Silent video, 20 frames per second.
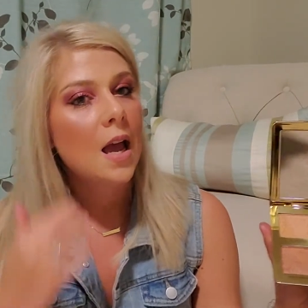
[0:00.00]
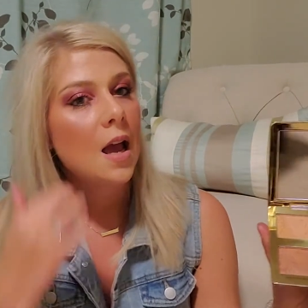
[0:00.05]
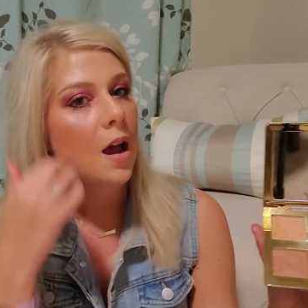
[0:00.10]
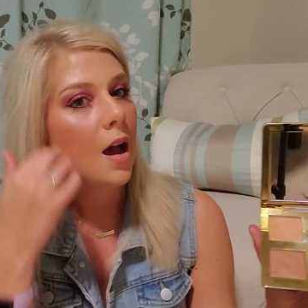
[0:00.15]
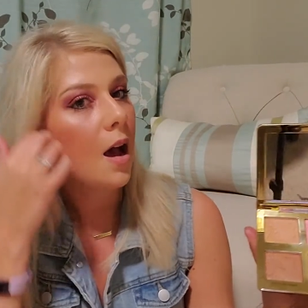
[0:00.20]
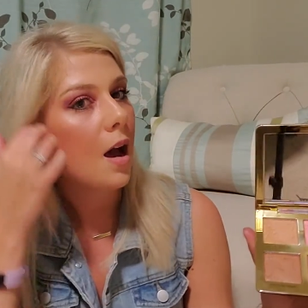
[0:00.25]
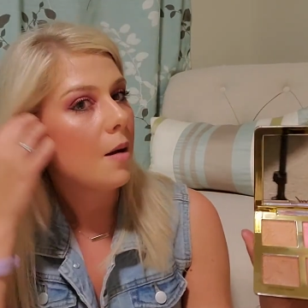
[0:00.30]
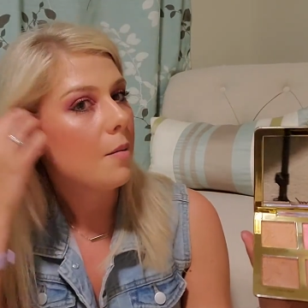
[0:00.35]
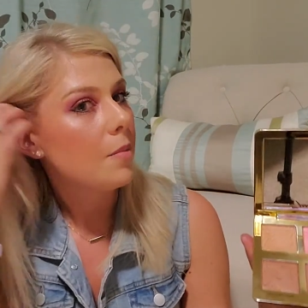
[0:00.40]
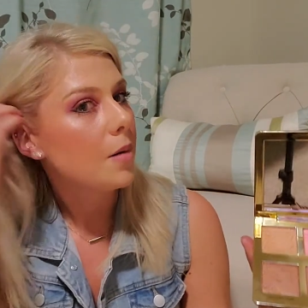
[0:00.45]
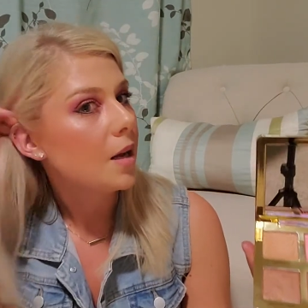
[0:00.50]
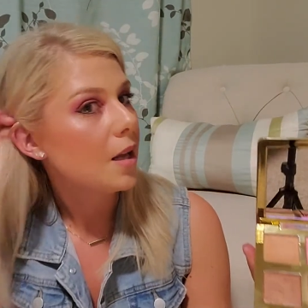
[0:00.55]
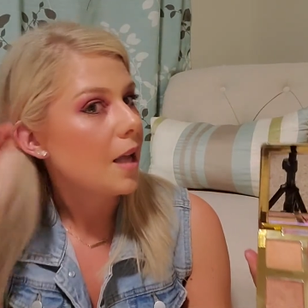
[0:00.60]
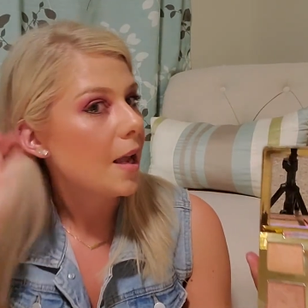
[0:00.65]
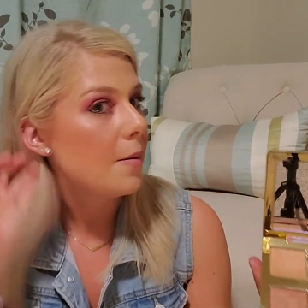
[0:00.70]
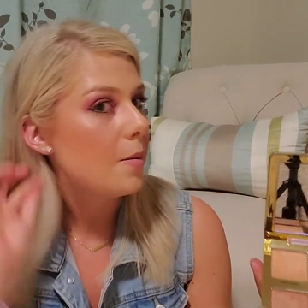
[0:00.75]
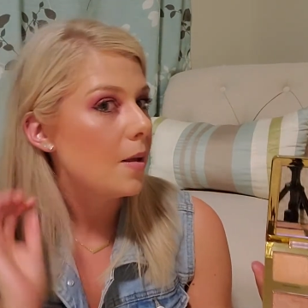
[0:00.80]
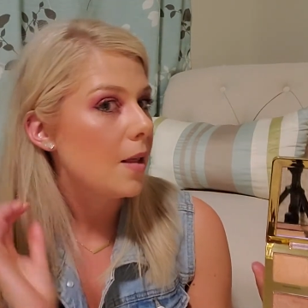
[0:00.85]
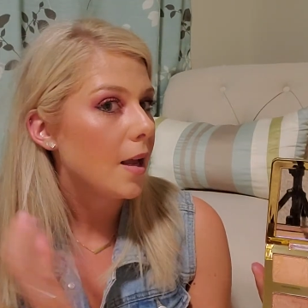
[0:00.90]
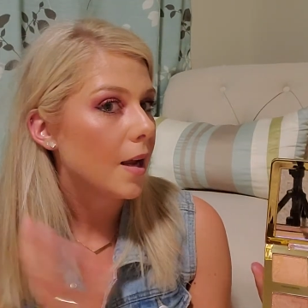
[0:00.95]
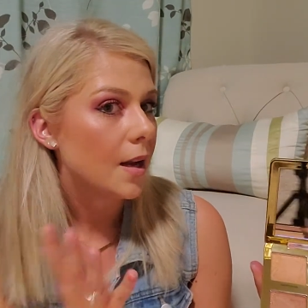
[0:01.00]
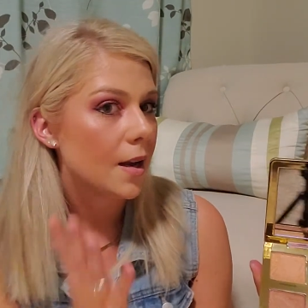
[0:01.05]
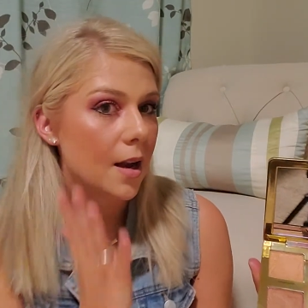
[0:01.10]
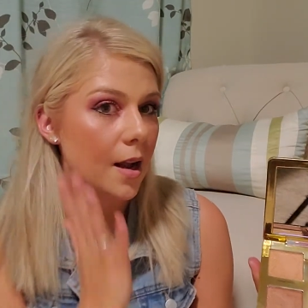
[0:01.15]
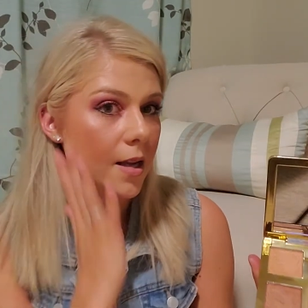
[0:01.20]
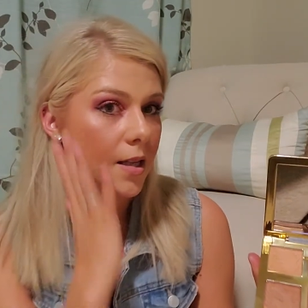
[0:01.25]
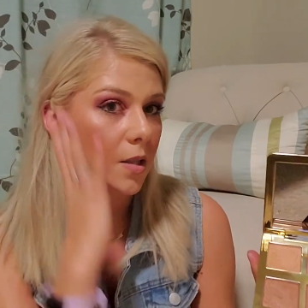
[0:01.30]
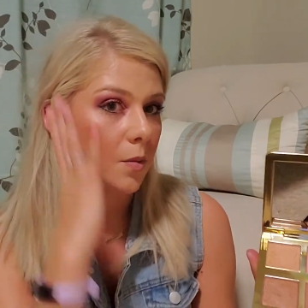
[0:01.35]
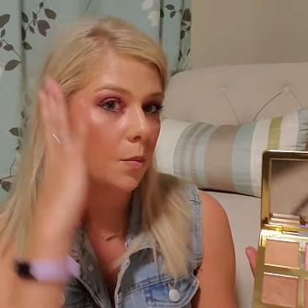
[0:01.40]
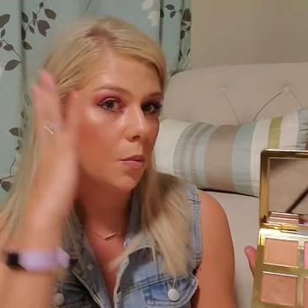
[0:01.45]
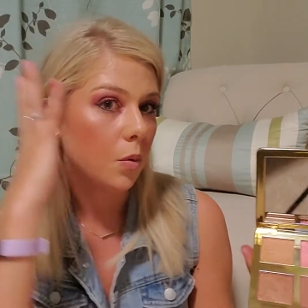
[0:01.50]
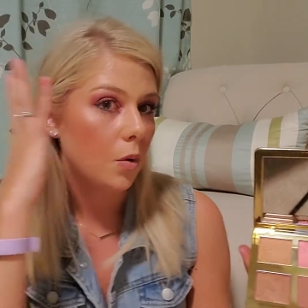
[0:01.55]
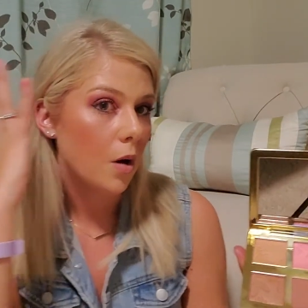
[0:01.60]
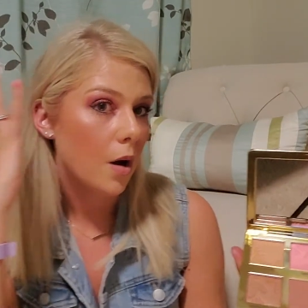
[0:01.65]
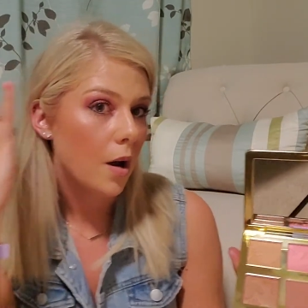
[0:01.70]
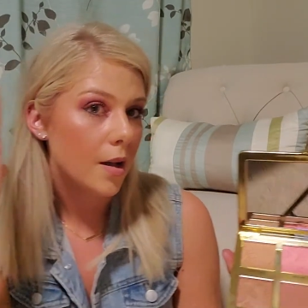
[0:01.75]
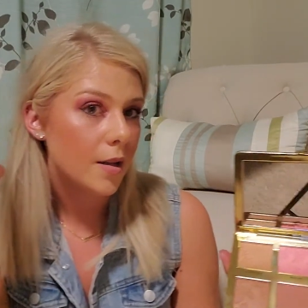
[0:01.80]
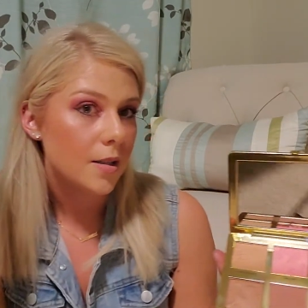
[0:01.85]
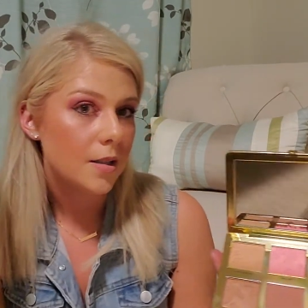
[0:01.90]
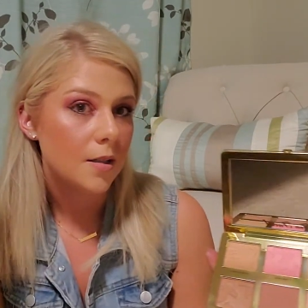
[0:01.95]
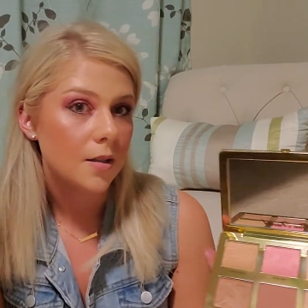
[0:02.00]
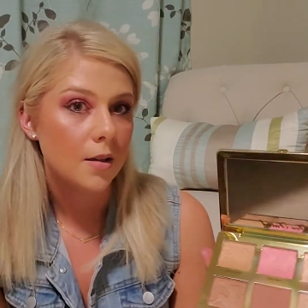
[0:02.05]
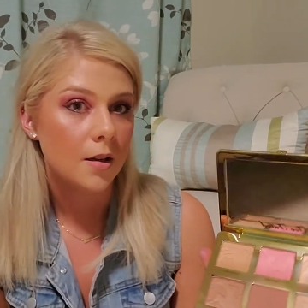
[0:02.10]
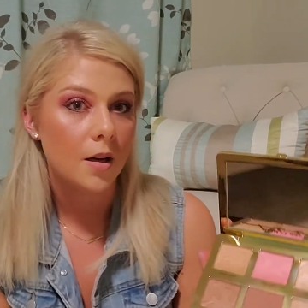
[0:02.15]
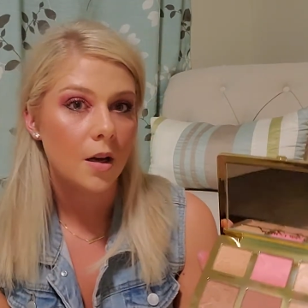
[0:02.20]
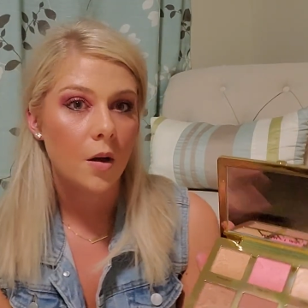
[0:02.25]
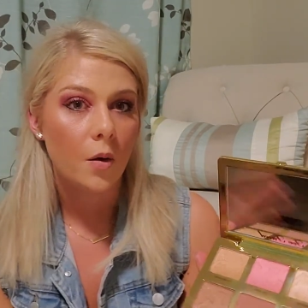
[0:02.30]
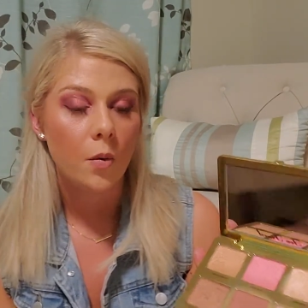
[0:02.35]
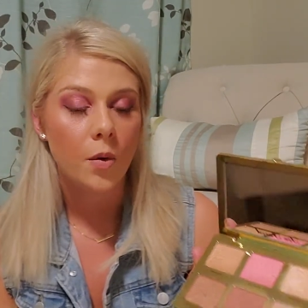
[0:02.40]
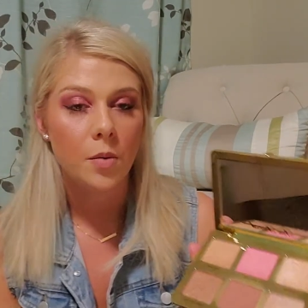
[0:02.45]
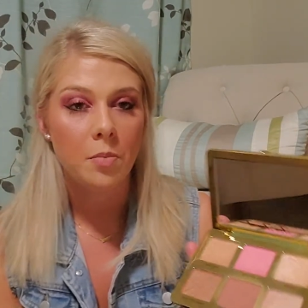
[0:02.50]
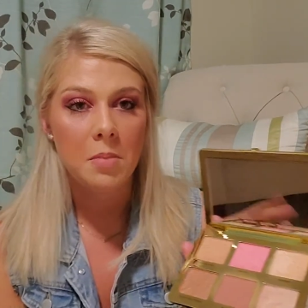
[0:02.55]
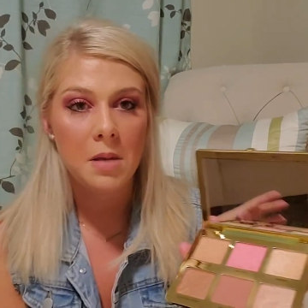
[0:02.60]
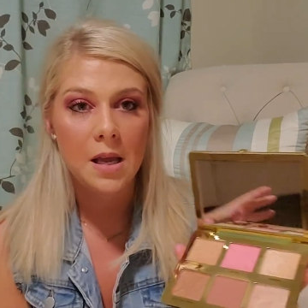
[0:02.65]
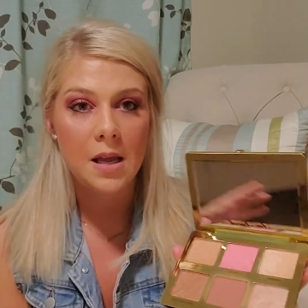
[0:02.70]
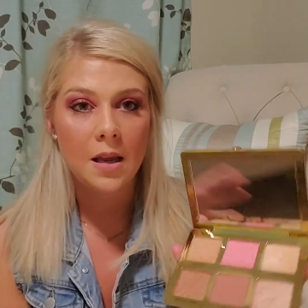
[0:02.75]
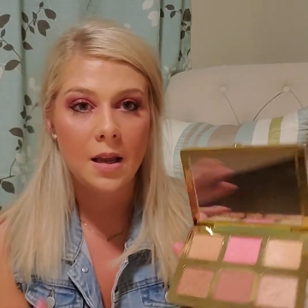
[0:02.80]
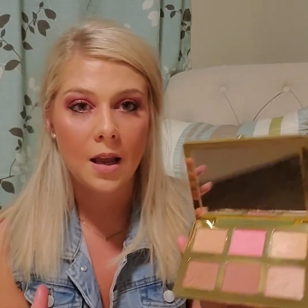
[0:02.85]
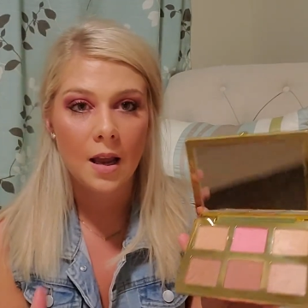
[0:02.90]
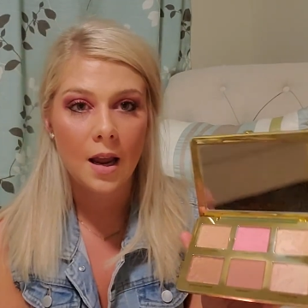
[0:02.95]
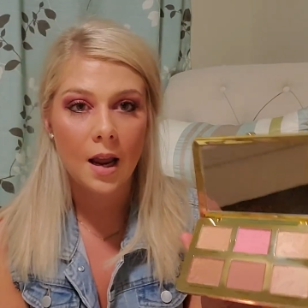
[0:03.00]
but it gave me like a nice bronze look with pink